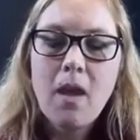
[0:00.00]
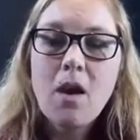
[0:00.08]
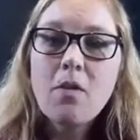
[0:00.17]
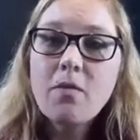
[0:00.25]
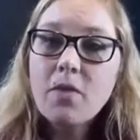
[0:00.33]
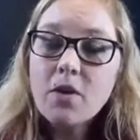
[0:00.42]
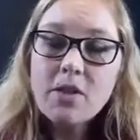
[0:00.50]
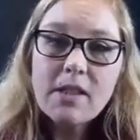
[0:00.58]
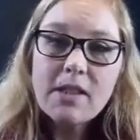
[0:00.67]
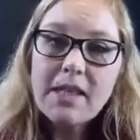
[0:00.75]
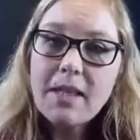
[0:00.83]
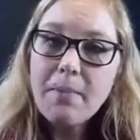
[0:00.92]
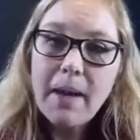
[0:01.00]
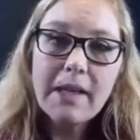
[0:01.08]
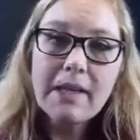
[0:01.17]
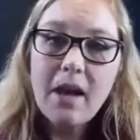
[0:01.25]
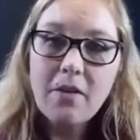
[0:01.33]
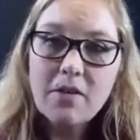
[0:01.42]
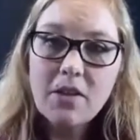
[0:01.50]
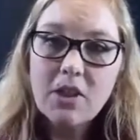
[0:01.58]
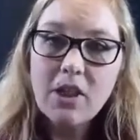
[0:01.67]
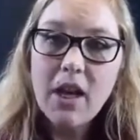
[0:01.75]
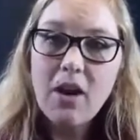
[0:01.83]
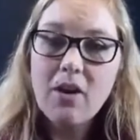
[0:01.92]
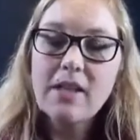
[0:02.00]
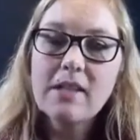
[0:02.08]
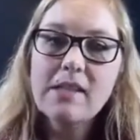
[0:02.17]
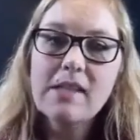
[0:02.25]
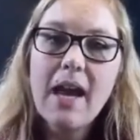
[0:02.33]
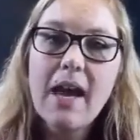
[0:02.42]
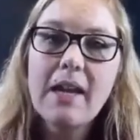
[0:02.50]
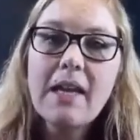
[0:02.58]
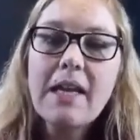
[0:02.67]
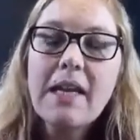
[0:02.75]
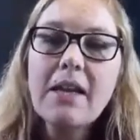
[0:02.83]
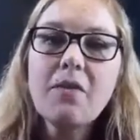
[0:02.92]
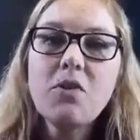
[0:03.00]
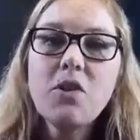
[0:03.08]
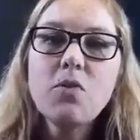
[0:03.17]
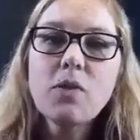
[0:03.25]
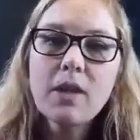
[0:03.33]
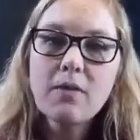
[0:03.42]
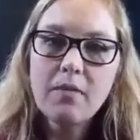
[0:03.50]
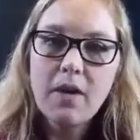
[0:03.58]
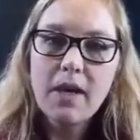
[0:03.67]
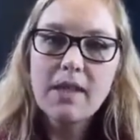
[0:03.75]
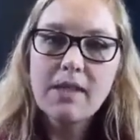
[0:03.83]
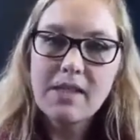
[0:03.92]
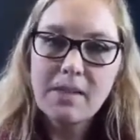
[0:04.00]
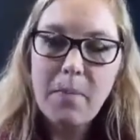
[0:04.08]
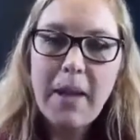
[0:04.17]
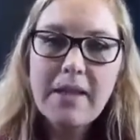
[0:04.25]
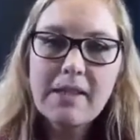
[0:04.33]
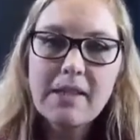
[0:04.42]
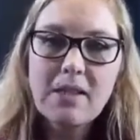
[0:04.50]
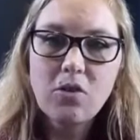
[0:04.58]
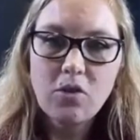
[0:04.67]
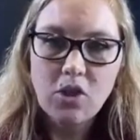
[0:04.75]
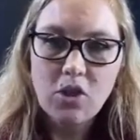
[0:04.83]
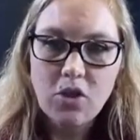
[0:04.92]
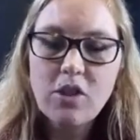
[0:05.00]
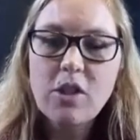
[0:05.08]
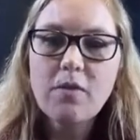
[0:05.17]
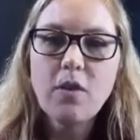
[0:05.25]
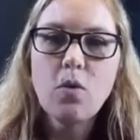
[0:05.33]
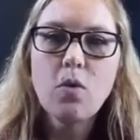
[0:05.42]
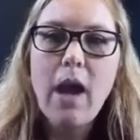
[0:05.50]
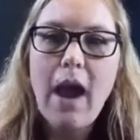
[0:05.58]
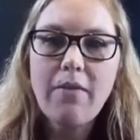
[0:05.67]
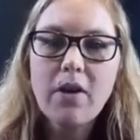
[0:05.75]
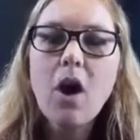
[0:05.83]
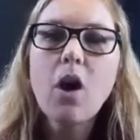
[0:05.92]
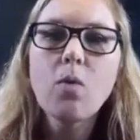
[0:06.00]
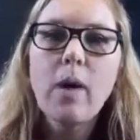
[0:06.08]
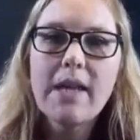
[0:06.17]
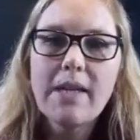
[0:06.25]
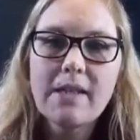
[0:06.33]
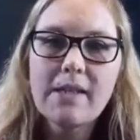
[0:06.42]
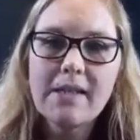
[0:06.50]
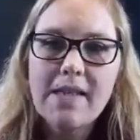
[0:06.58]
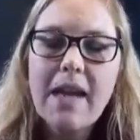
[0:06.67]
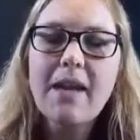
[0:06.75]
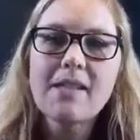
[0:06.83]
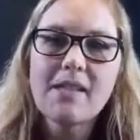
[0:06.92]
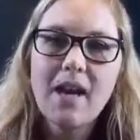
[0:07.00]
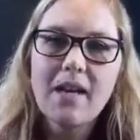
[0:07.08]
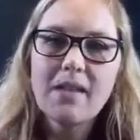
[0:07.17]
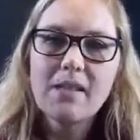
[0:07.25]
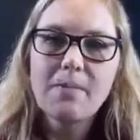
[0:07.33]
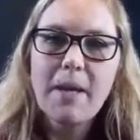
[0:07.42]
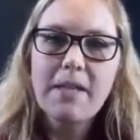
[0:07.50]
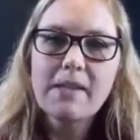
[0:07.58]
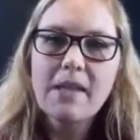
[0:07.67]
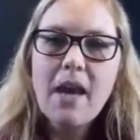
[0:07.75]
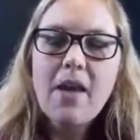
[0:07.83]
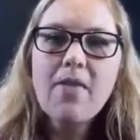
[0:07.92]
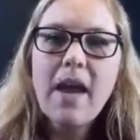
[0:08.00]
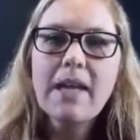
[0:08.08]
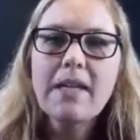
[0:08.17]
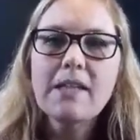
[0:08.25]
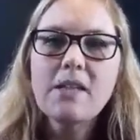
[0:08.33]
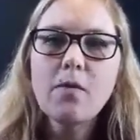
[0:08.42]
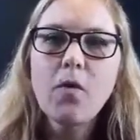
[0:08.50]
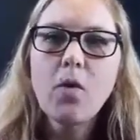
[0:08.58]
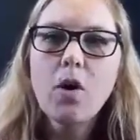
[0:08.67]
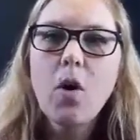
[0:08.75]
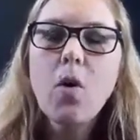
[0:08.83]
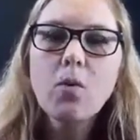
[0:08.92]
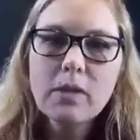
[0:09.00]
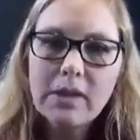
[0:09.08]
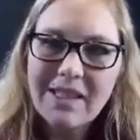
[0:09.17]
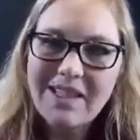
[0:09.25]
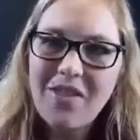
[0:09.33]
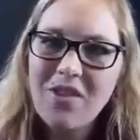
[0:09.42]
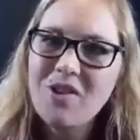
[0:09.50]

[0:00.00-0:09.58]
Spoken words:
First, a tip I'd love to share is that if you can find a space in your church, if you haven't already set aside a space that is for only the